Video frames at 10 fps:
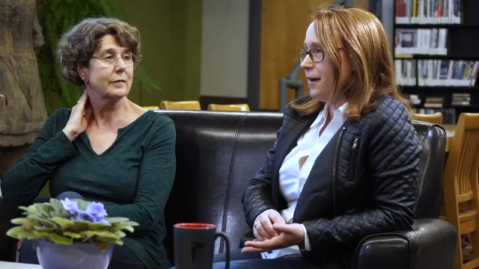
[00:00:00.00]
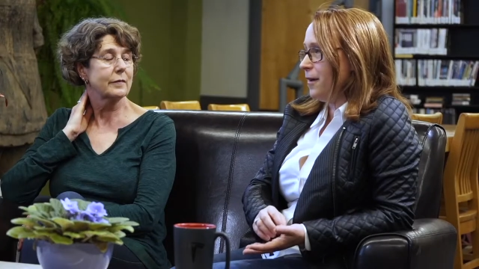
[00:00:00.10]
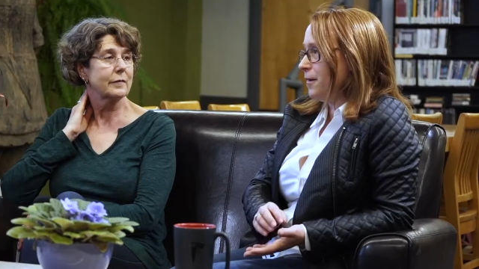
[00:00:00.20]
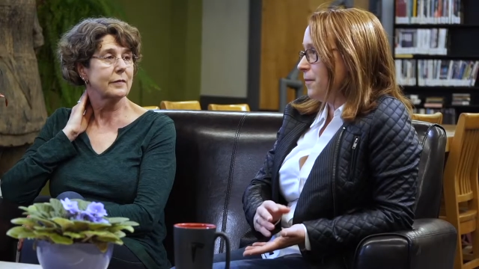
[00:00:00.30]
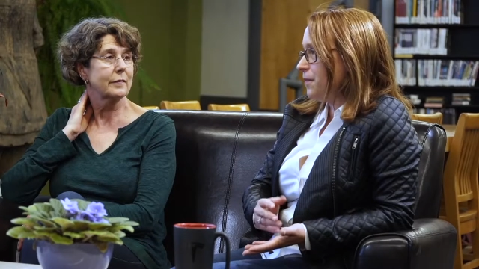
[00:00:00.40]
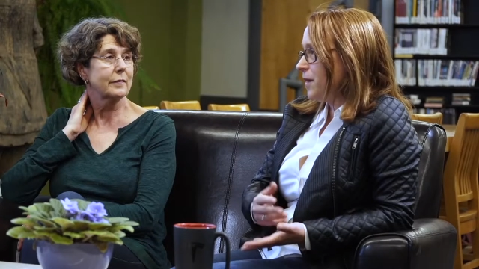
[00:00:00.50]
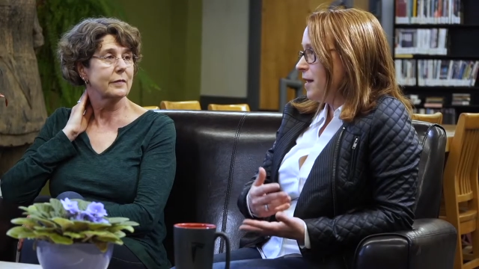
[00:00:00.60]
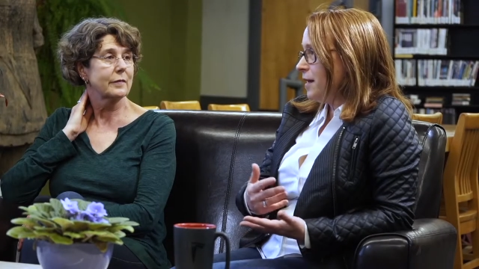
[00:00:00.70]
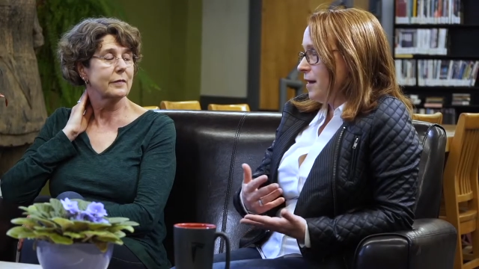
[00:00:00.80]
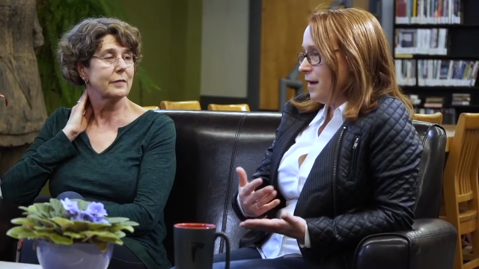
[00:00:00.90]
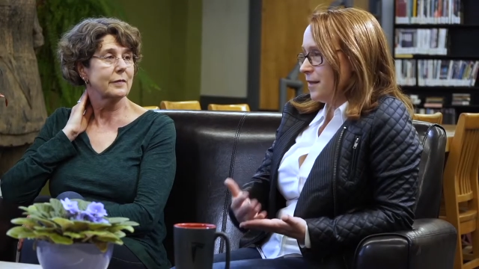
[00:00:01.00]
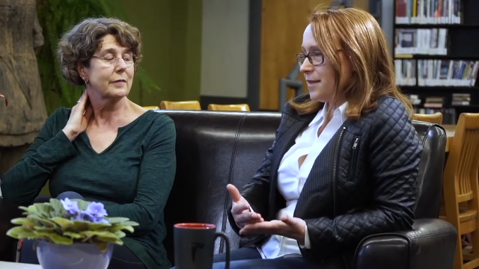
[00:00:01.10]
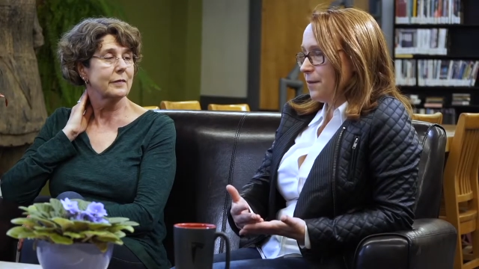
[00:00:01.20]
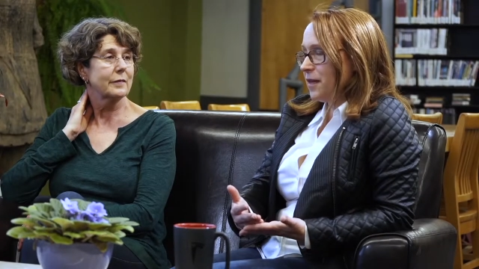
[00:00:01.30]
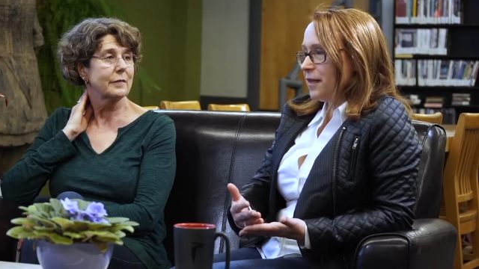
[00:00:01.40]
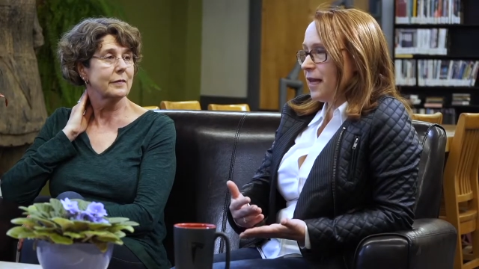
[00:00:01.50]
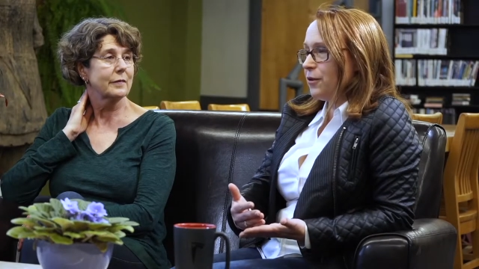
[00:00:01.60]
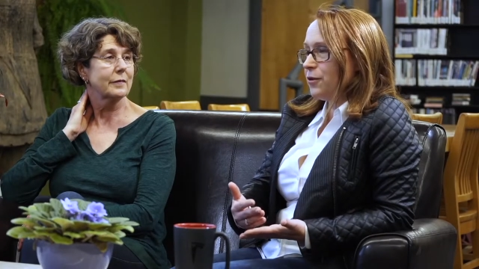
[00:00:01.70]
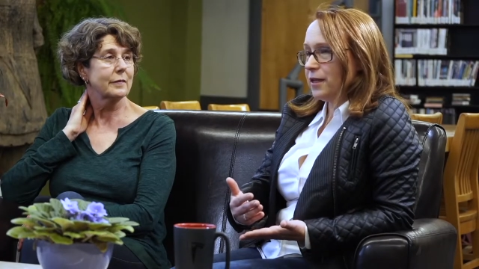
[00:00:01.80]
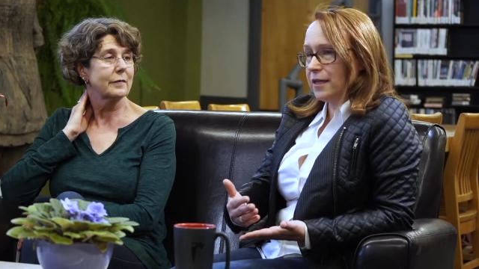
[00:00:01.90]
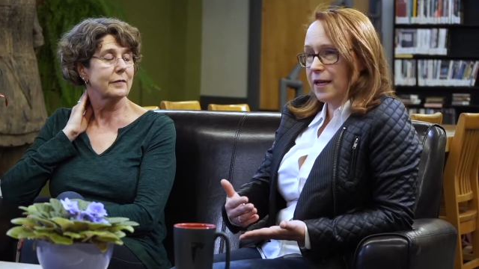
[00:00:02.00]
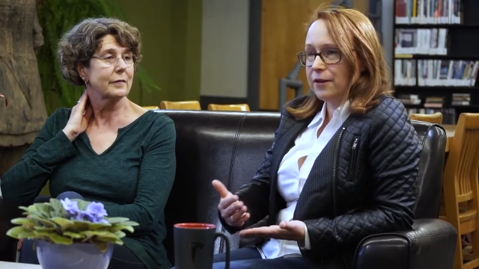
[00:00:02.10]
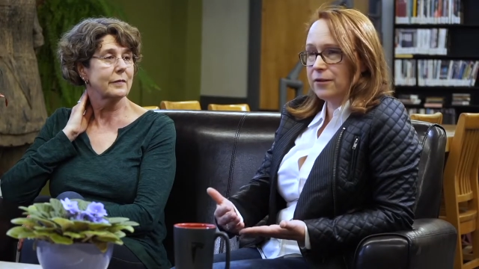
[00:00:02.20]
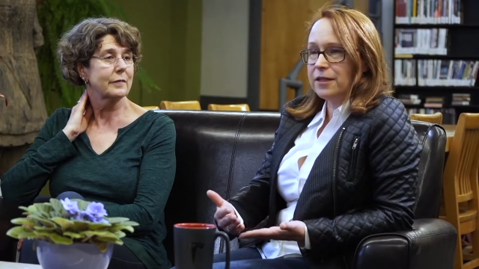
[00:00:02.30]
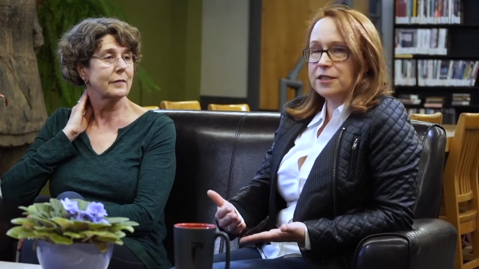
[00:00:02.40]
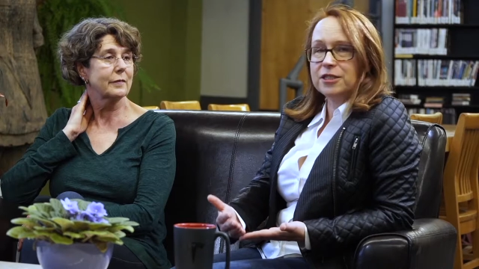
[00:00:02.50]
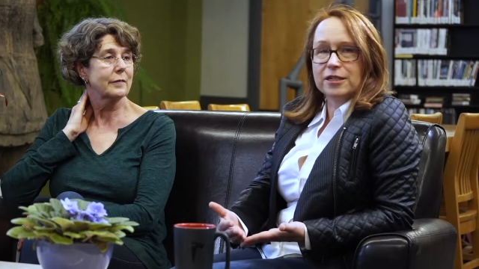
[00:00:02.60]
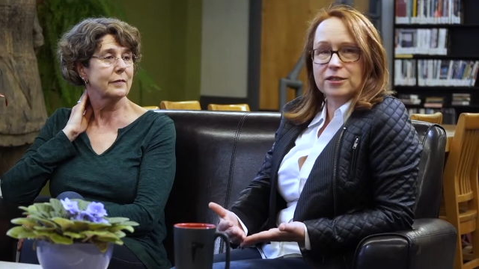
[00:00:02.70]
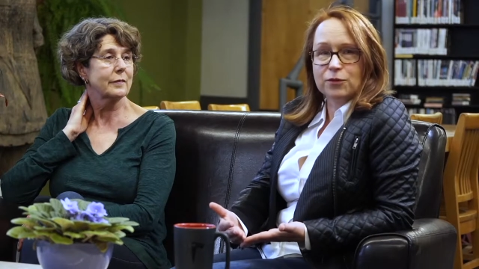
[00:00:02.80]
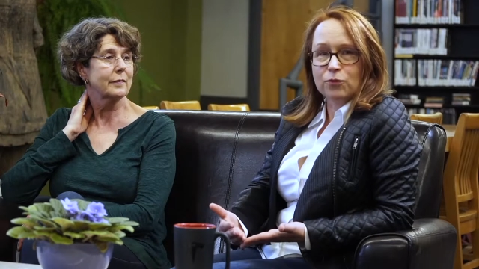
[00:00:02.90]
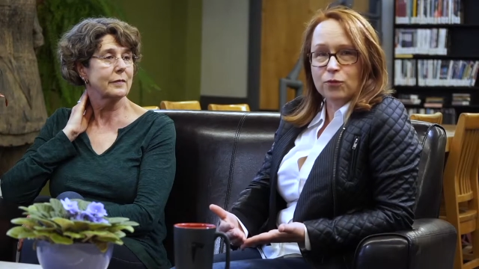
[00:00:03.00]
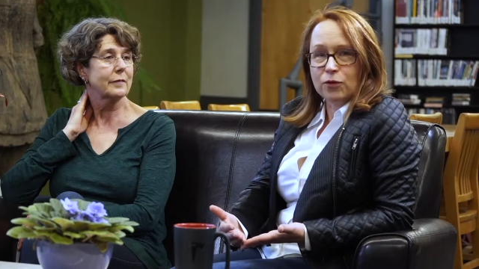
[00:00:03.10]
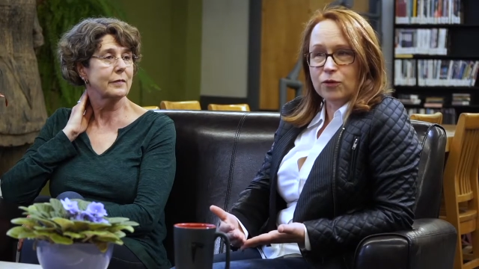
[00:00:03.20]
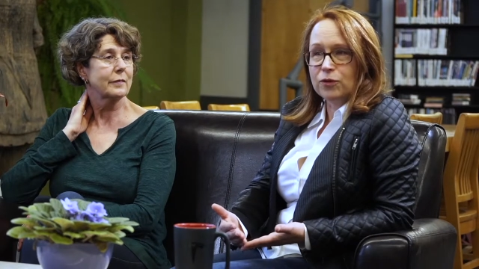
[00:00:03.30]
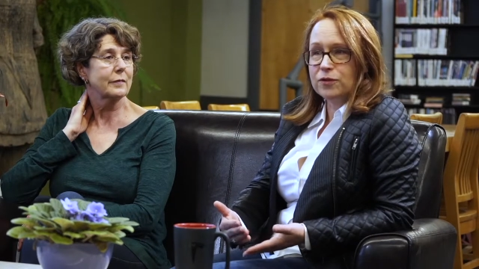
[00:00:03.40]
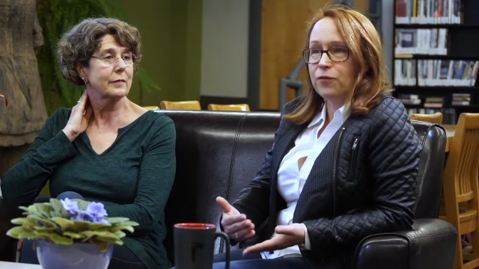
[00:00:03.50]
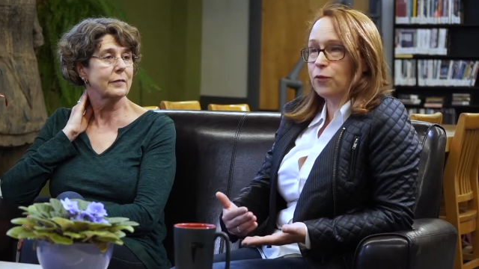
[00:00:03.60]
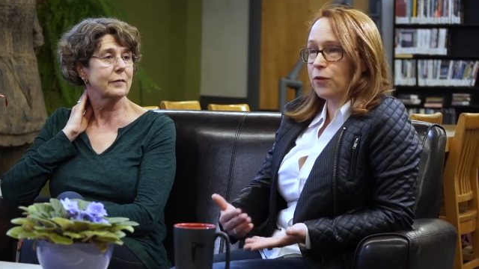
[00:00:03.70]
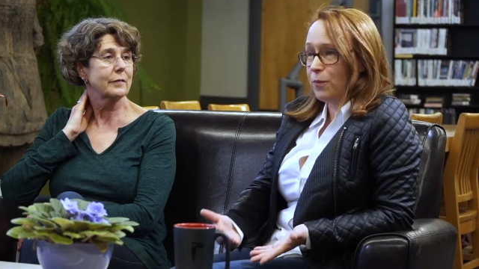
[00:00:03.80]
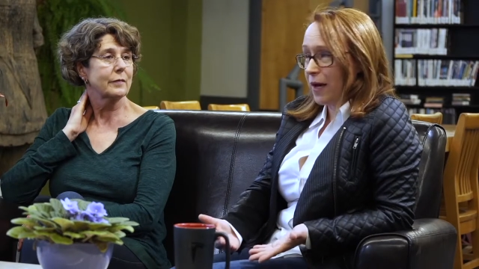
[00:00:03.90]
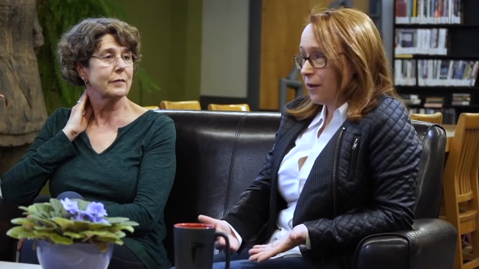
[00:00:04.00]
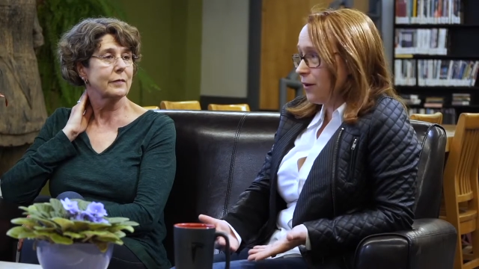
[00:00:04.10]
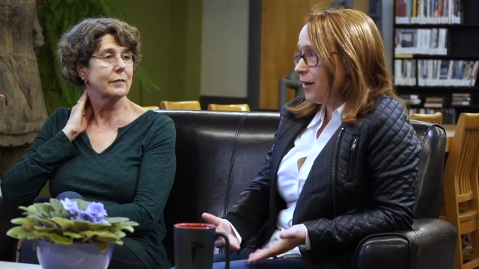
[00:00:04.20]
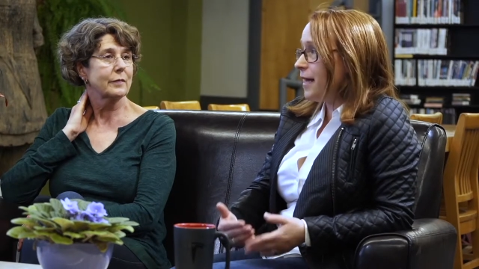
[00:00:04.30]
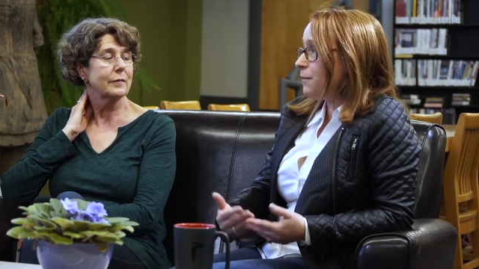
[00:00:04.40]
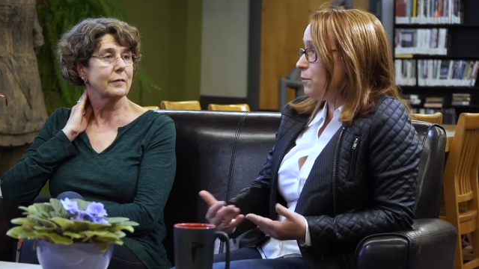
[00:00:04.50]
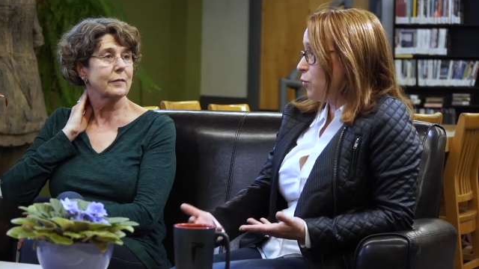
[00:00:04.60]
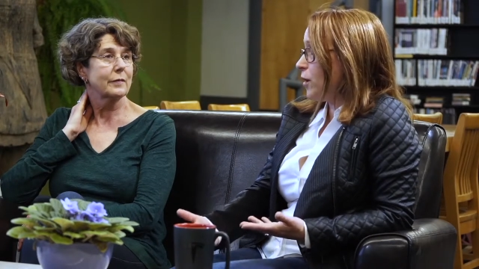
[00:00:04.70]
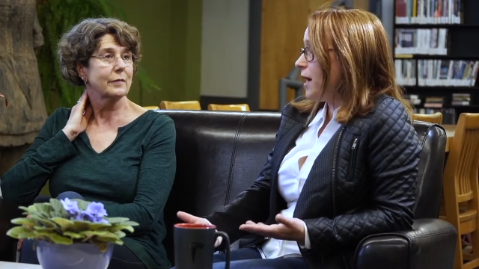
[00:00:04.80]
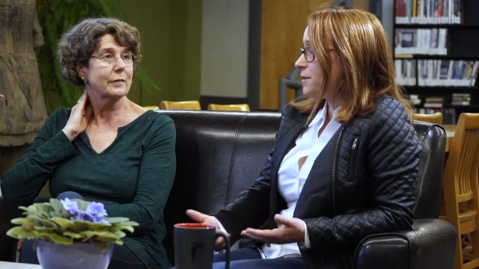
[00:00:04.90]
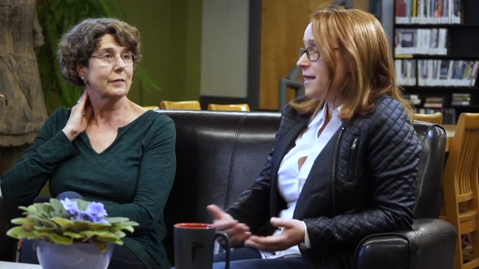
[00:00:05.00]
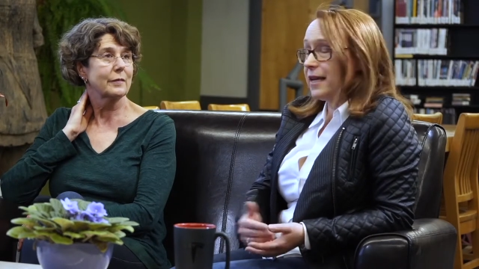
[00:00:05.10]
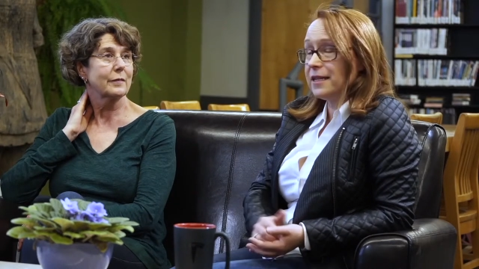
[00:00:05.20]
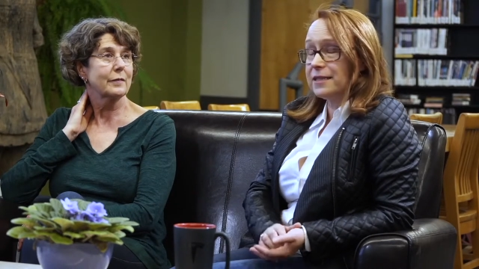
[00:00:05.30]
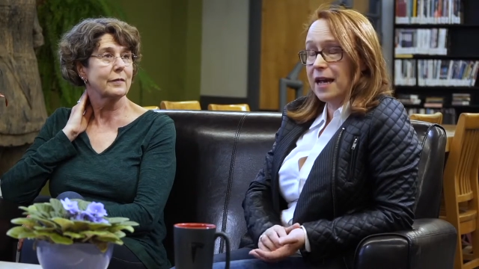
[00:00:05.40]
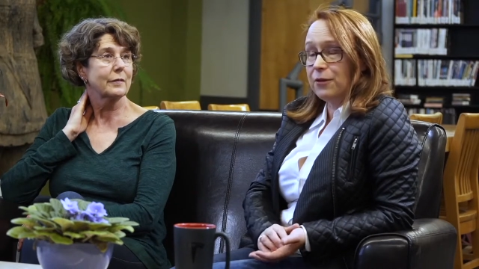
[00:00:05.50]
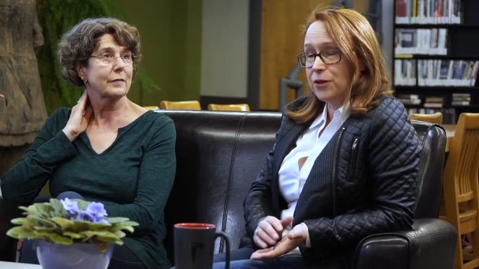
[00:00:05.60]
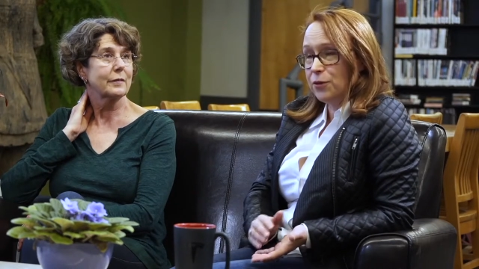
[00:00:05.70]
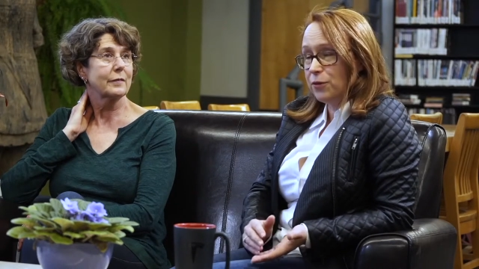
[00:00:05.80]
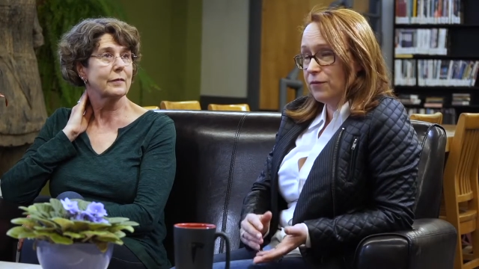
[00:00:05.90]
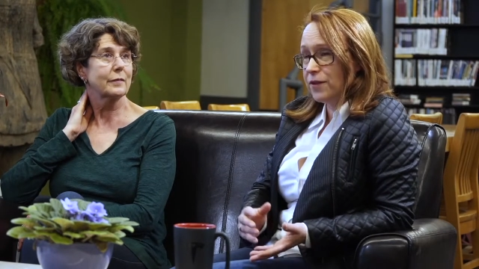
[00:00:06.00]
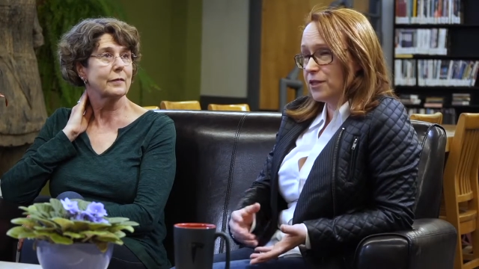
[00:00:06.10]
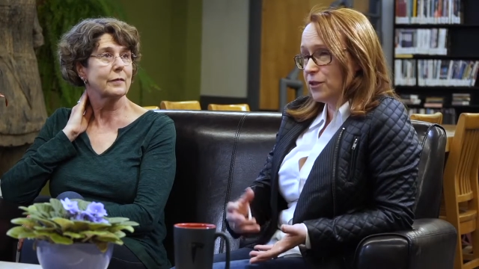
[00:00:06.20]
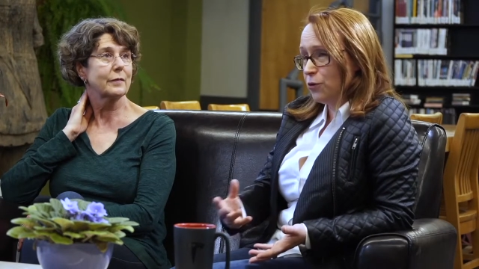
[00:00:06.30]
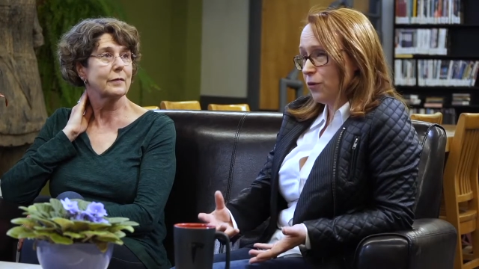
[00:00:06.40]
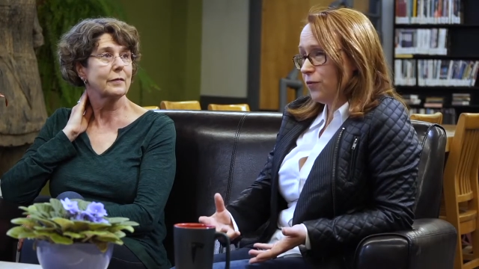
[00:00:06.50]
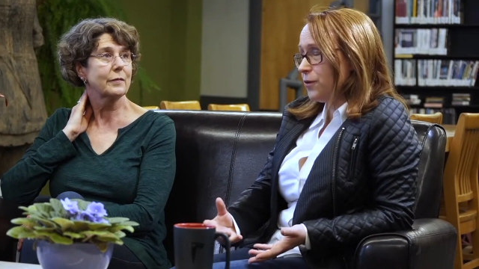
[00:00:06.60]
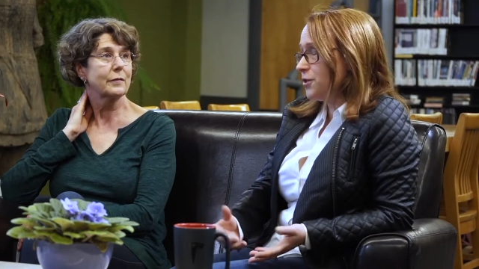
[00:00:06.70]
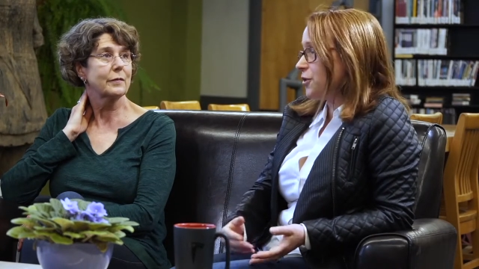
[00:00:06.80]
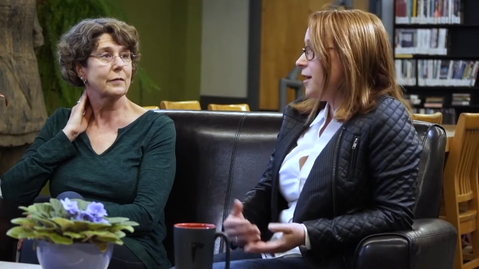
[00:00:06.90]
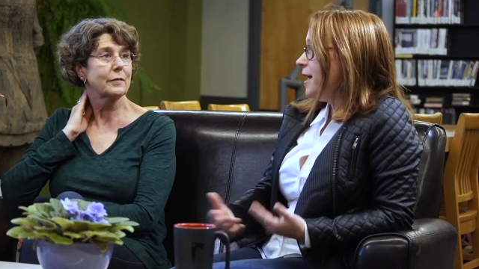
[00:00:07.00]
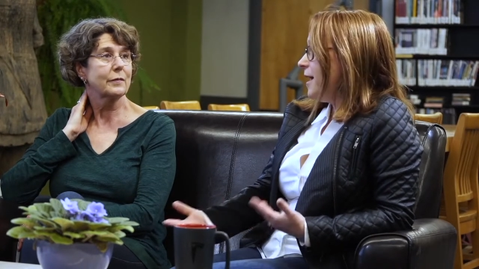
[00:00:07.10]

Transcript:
Speaker 1: Um, something that could inherently change the world for the better. And perhaps that is how you envision your future.